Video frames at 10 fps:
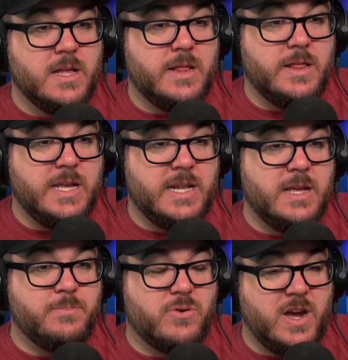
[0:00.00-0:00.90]

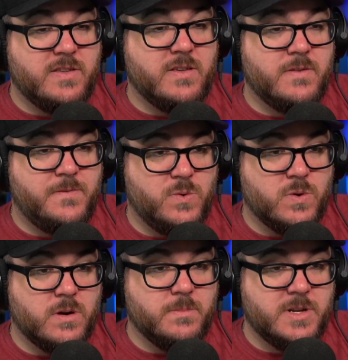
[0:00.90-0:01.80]
leading prices
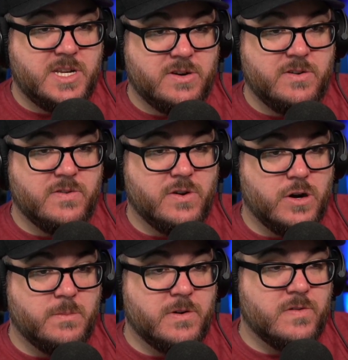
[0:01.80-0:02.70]
for materials,
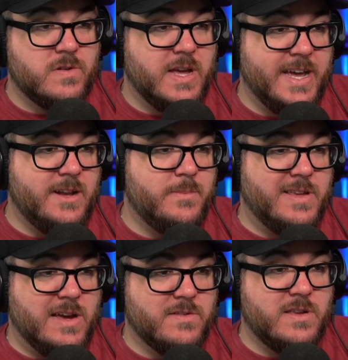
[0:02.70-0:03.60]
armors, items,
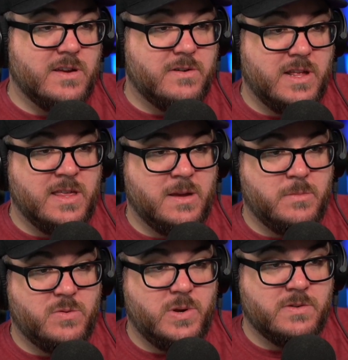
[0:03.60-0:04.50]
housing, or anything in
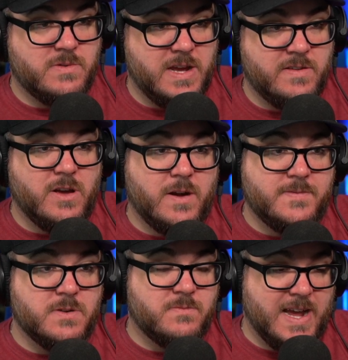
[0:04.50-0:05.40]
between to rise
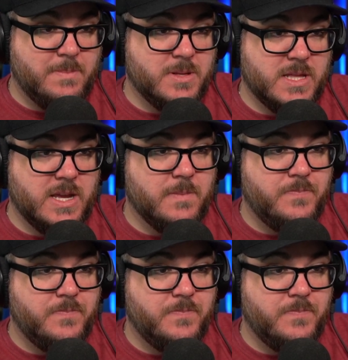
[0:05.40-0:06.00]
often rapidly.